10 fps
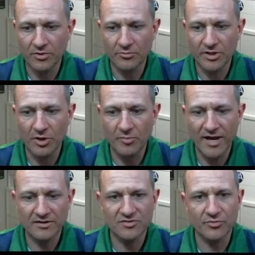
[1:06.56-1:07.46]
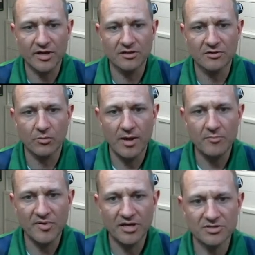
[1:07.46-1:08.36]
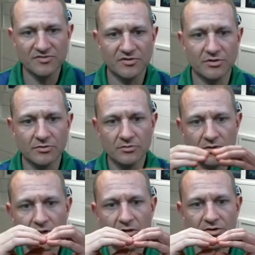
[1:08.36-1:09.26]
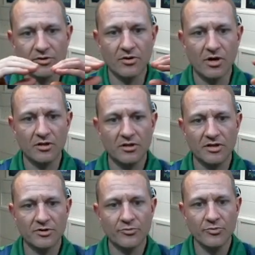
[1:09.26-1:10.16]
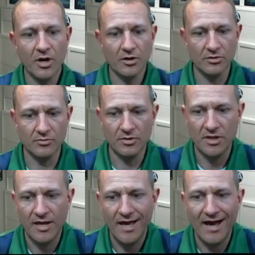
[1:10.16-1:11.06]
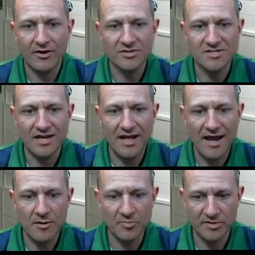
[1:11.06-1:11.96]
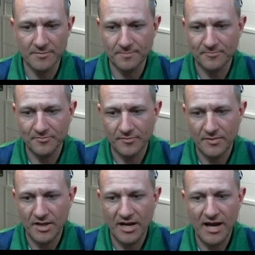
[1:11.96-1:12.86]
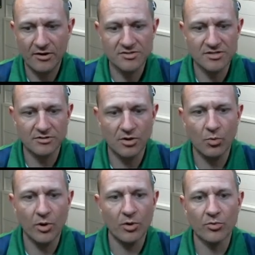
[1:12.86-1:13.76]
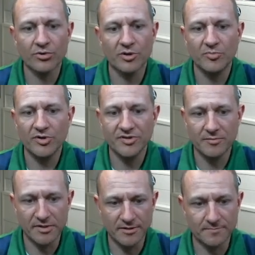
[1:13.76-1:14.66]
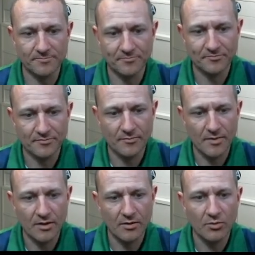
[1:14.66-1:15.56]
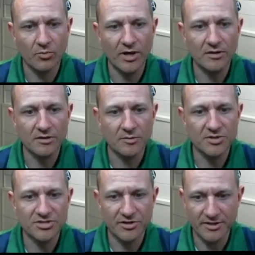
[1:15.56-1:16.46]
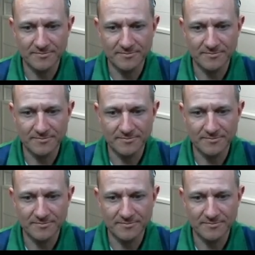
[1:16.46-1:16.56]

go back to regular web page view, they're all in a row. How does that happen? And how does it know what order to put them in? Well, let me show you.